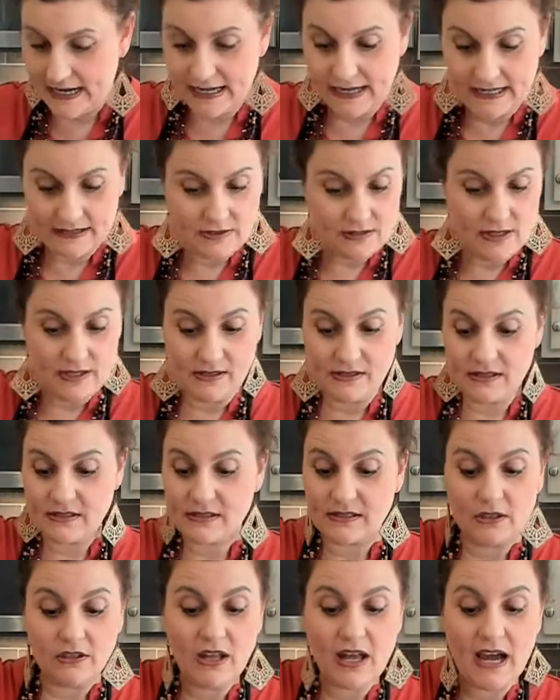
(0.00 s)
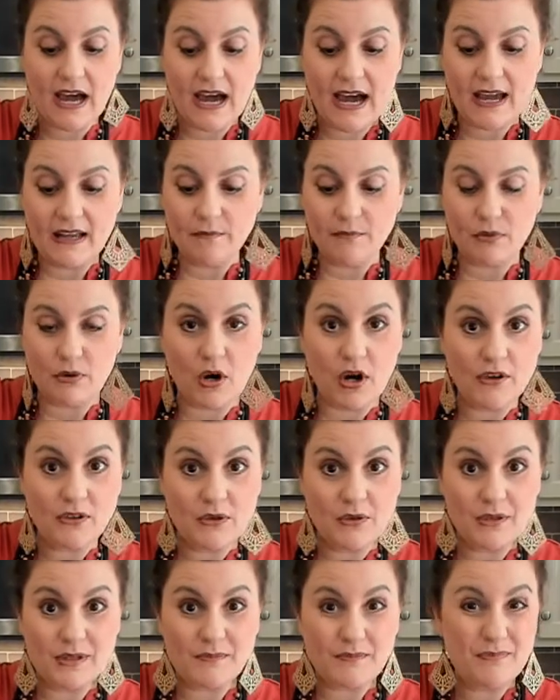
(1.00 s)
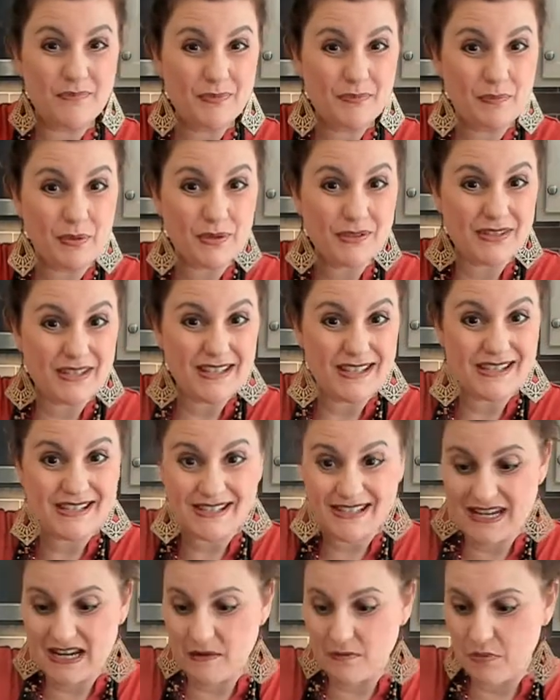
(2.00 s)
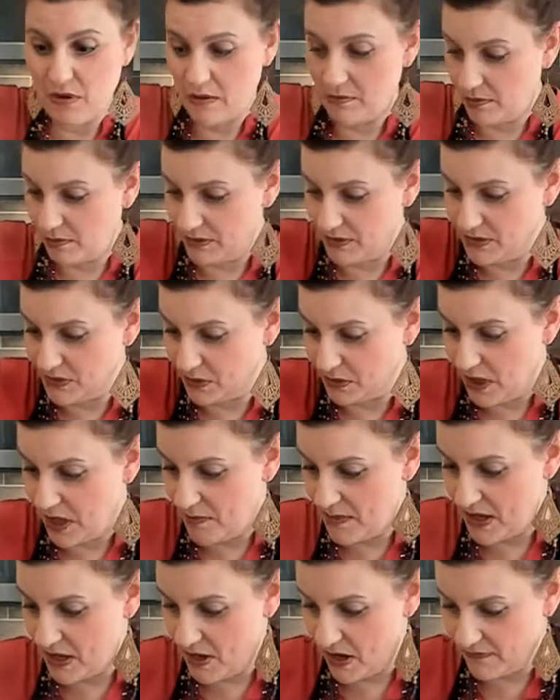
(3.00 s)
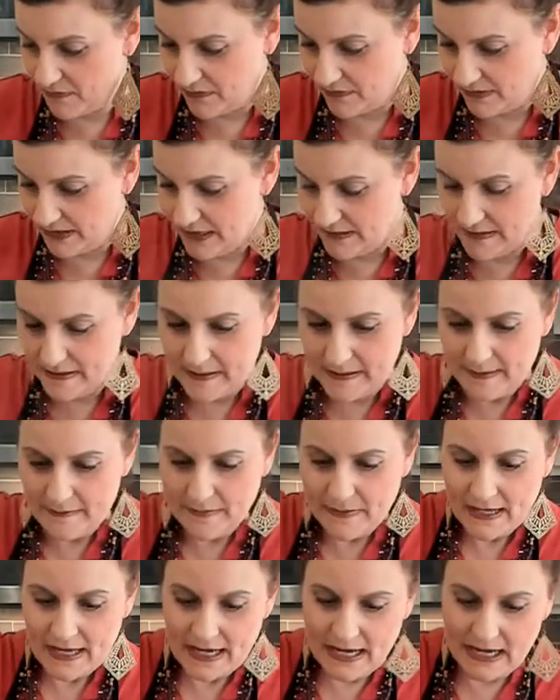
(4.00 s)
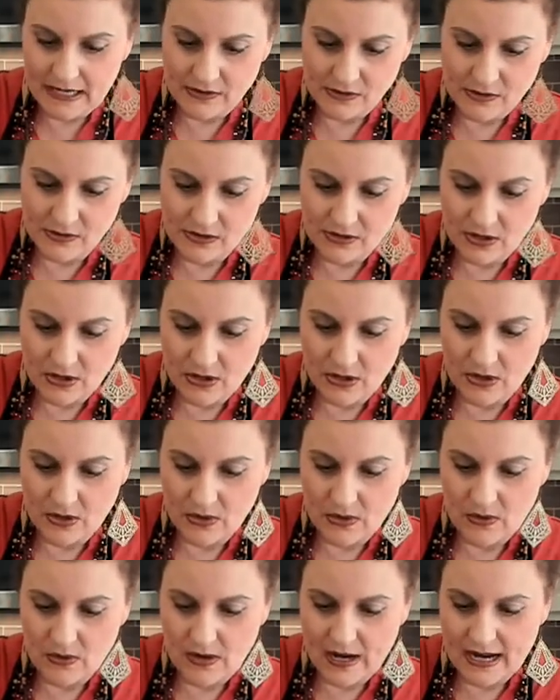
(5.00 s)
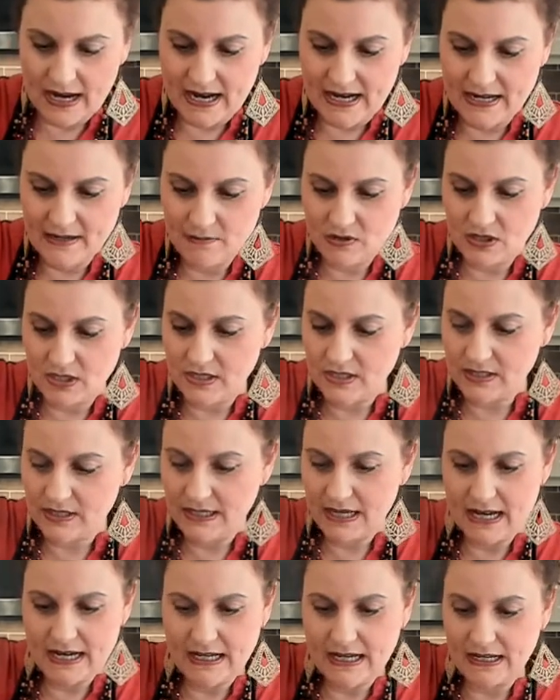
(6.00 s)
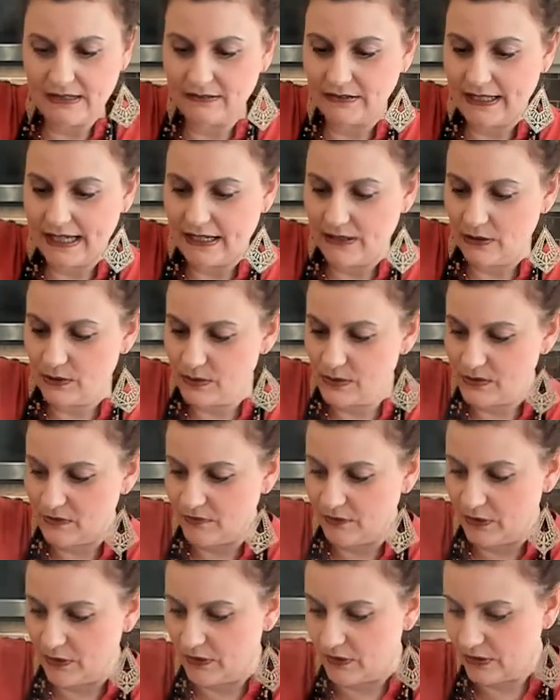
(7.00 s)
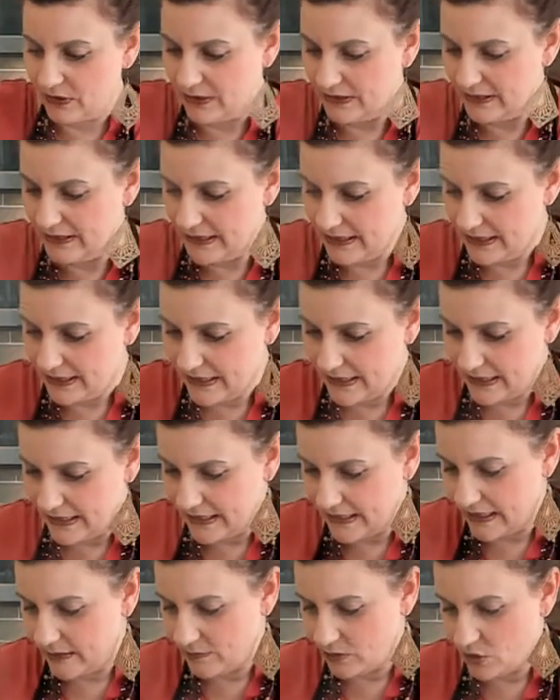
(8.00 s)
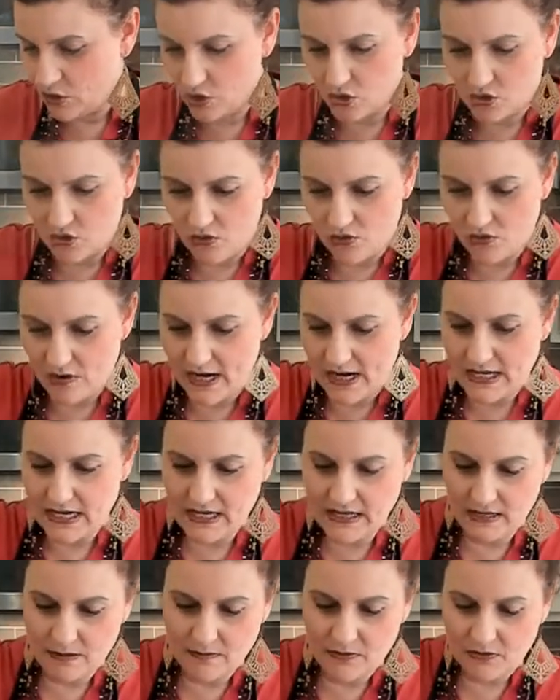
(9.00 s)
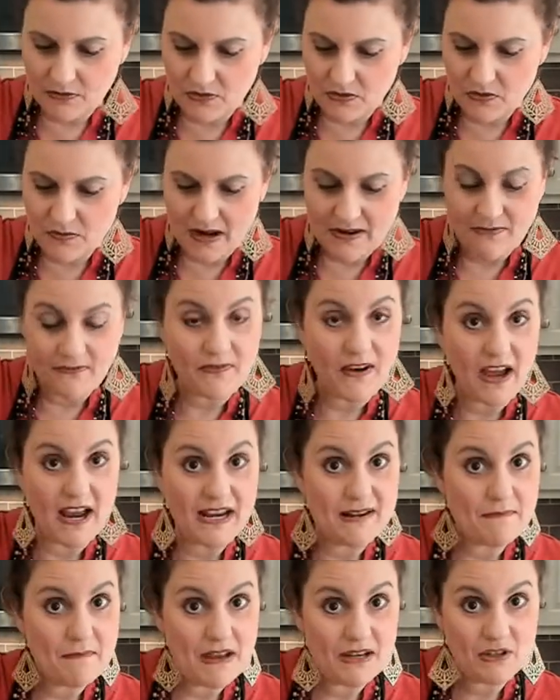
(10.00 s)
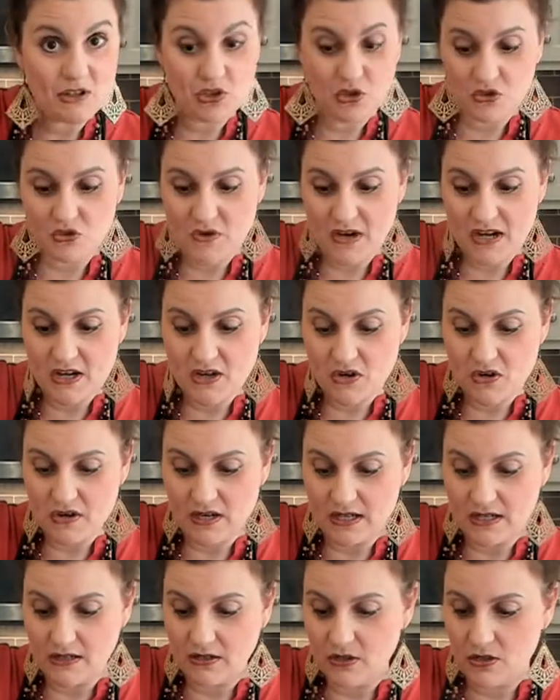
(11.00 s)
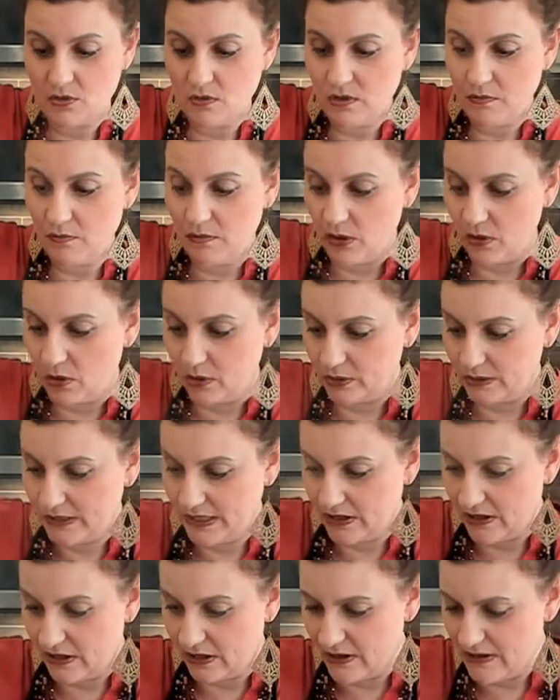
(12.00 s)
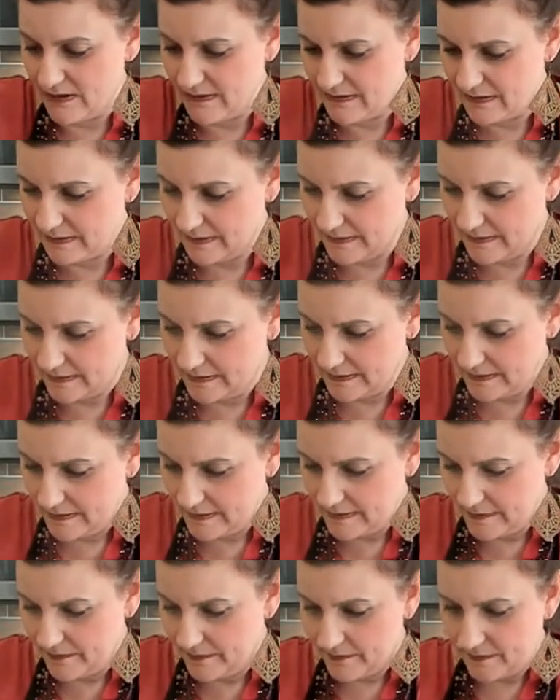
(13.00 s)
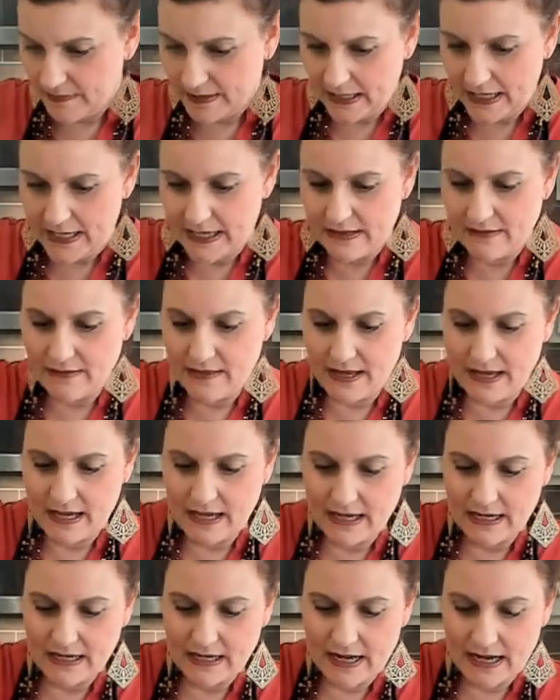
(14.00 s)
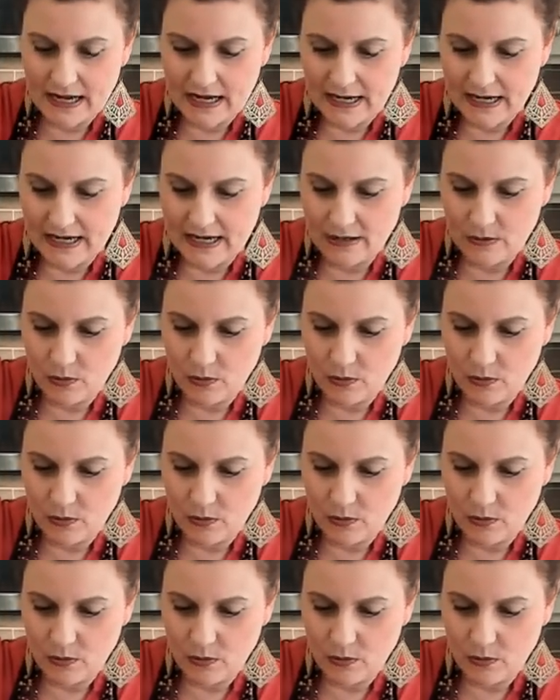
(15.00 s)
it's still hot broth. You could see the steam probably still coming off of it. And so I'm just taking ladles full and I'm straining them through my fine mesh strainer into a bowl here. And then I've